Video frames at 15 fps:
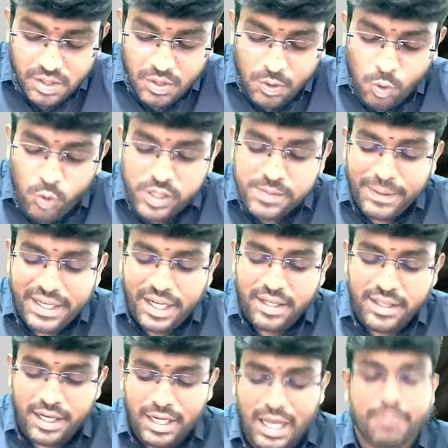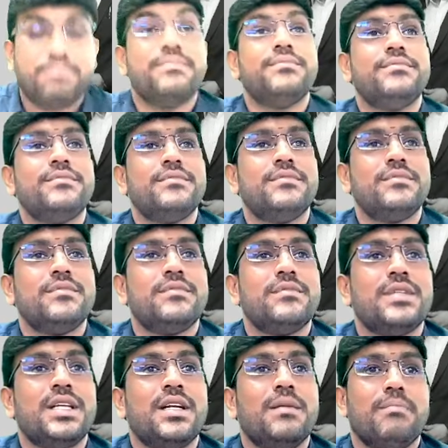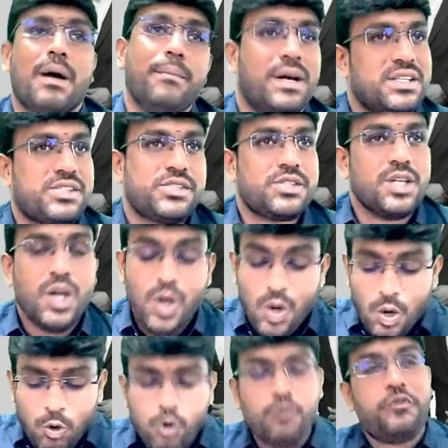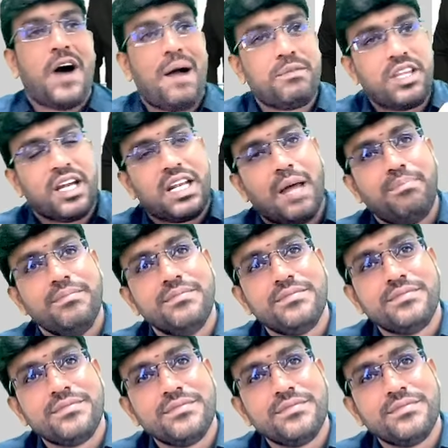Who is maintaining the club? Members. Who formed the club?